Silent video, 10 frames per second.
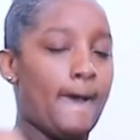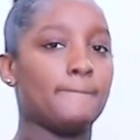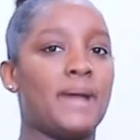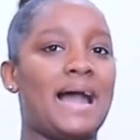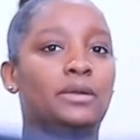
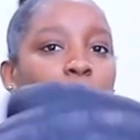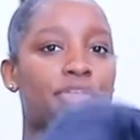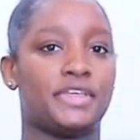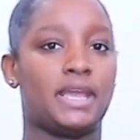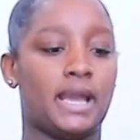but I don't
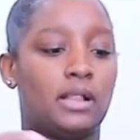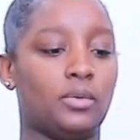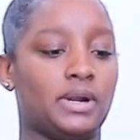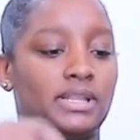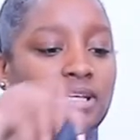think I'll
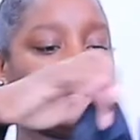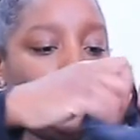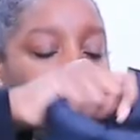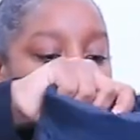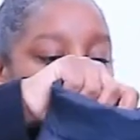wear this one.